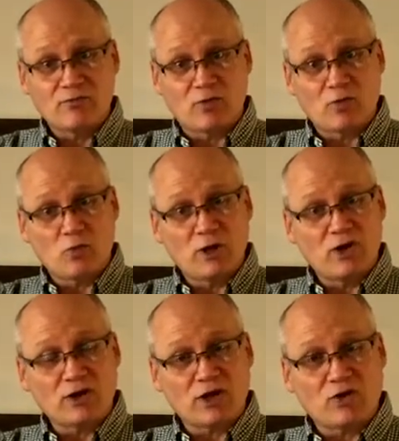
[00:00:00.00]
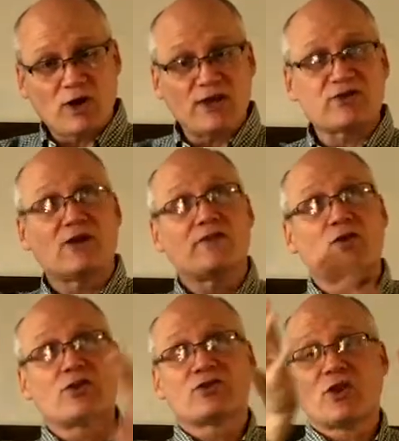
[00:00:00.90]
But when we look at Christ, our
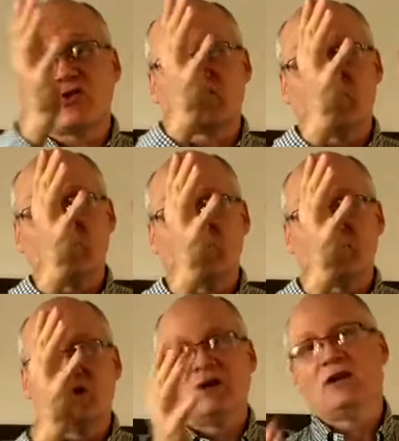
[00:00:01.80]
focus goes to Him.